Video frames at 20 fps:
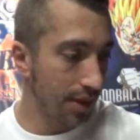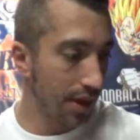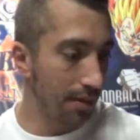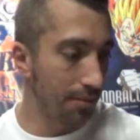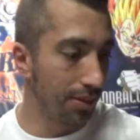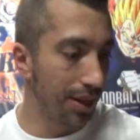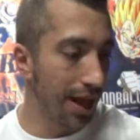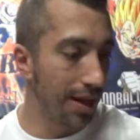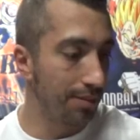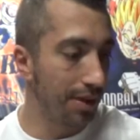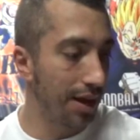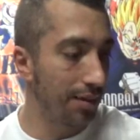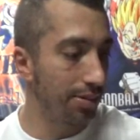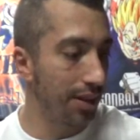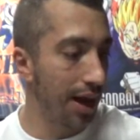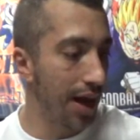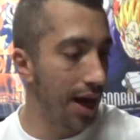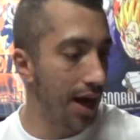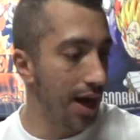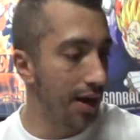Blah, blah,
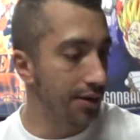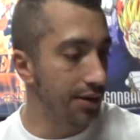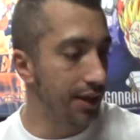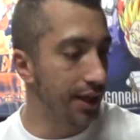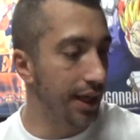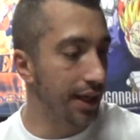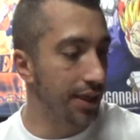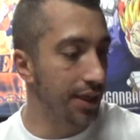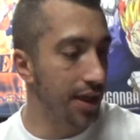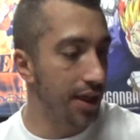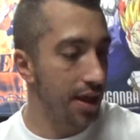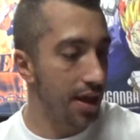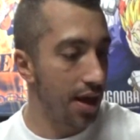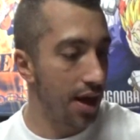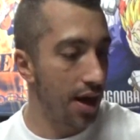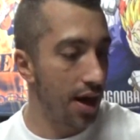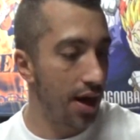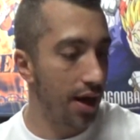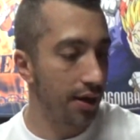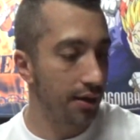blah. You get
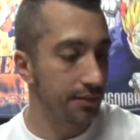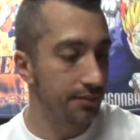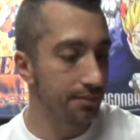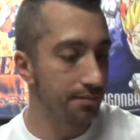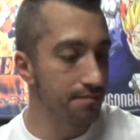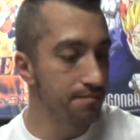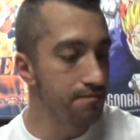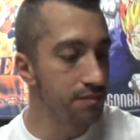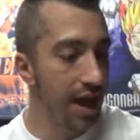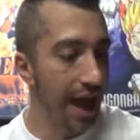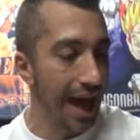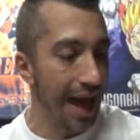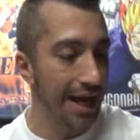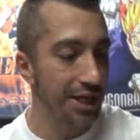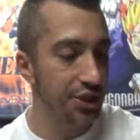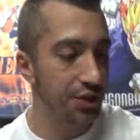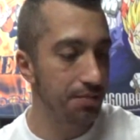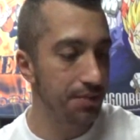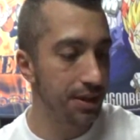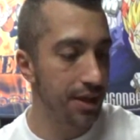the
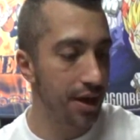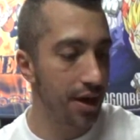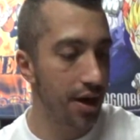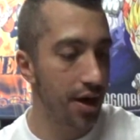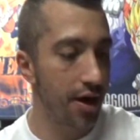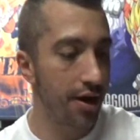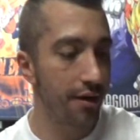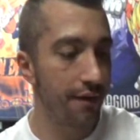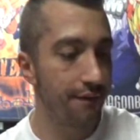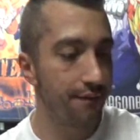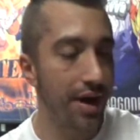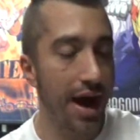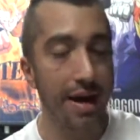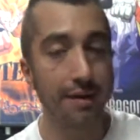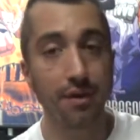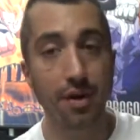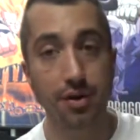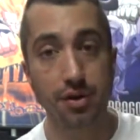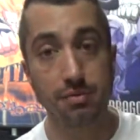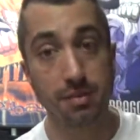Pure
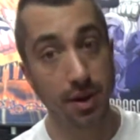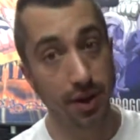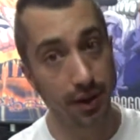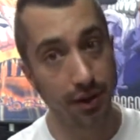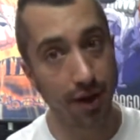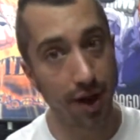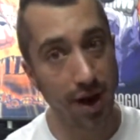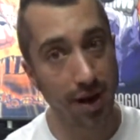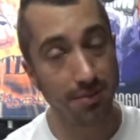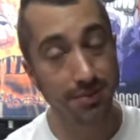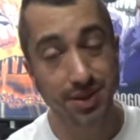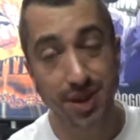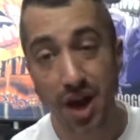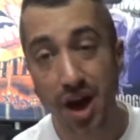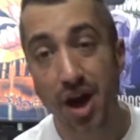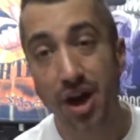500 milligrams.